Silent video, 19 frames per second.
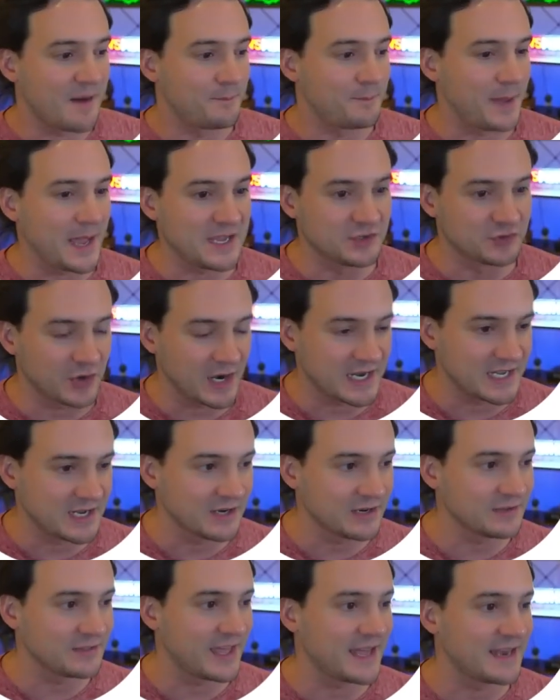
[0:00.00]
page right
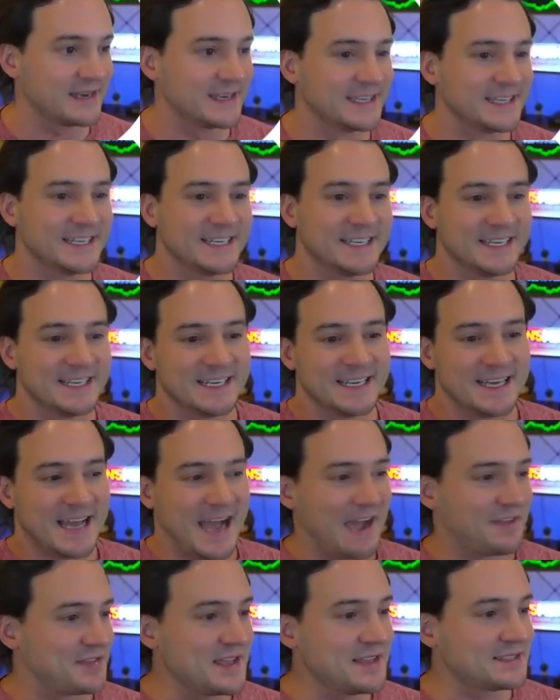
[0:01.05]
here that
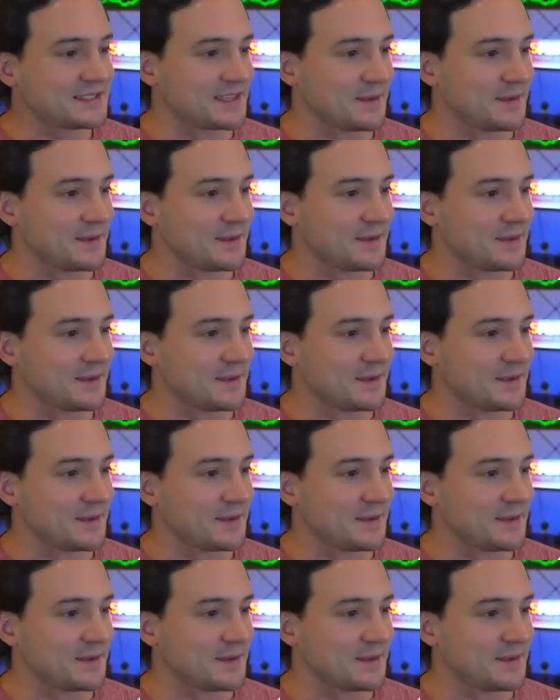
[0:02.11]
I think